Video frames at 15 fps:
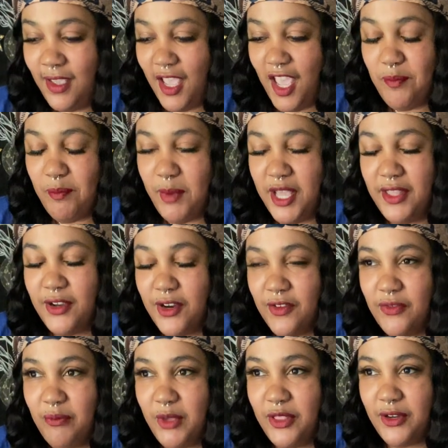and
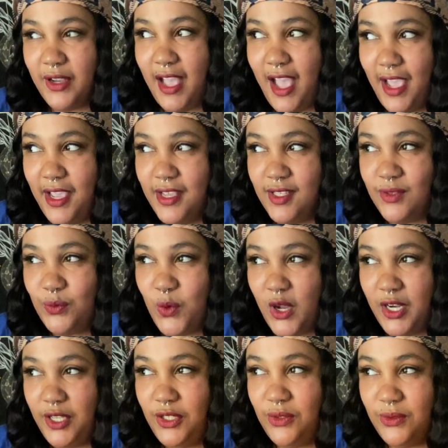Earth Mother Gaia is
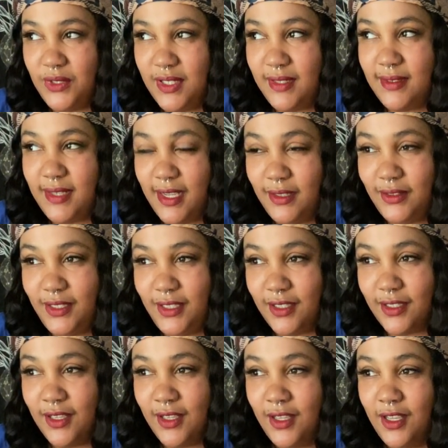wanting you to say,
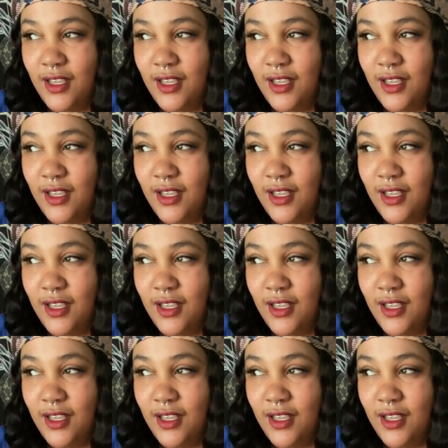look,